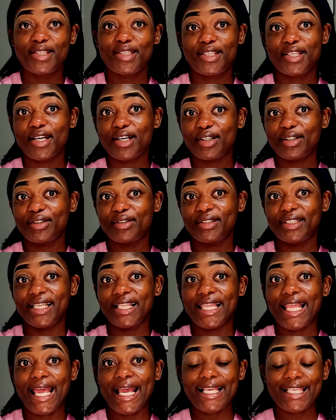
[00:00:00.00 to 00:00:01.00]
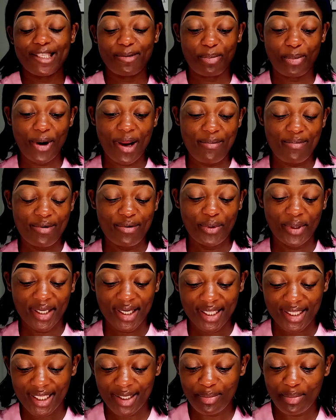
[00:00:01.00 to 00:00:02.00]
So the next prepping we're
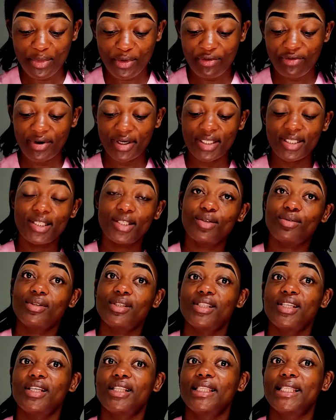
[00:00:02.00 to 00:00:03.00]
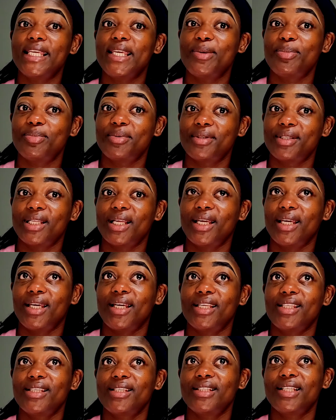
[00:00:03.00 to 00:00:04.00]
gonna move on to the lips,
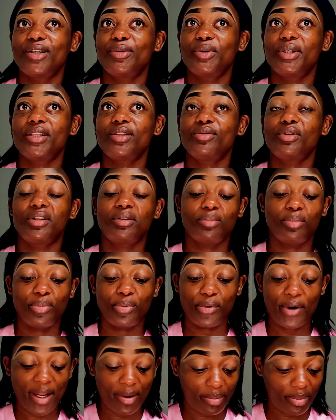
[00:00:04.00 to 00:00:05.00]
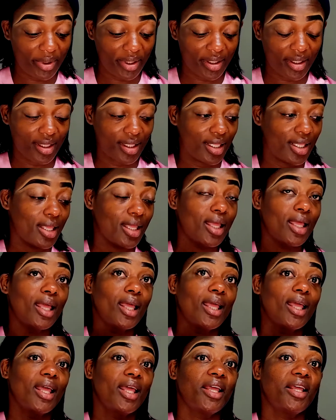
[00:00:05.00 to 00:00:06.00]
like to the way doing prepping,
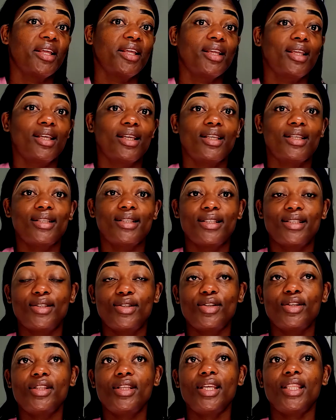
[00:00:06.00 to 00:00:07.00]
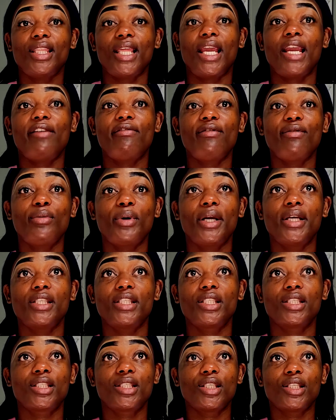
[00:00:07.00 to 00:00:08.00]
because you need everywhere
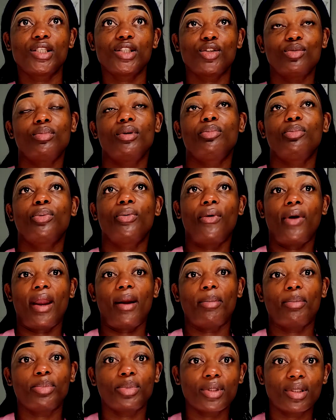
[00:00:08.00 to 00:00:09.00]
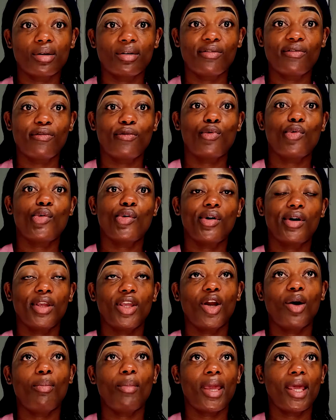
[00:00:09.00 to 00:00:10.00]
to be prepped for
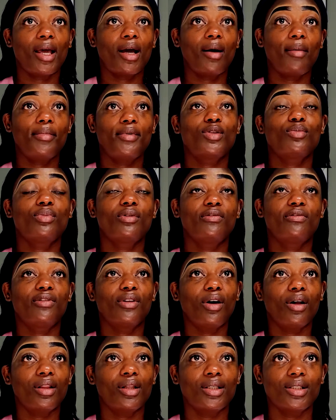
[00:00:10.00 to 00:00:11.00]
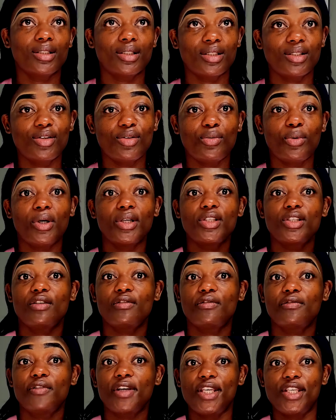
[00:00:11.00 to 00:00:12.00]
your makeup to be flawless. You want
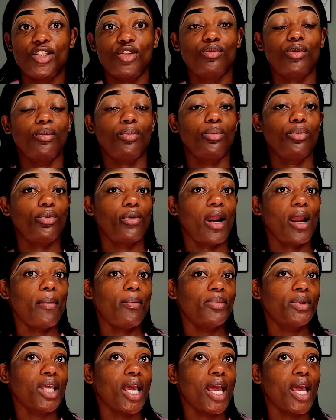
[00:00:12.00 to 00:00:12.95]
your face to be prepped,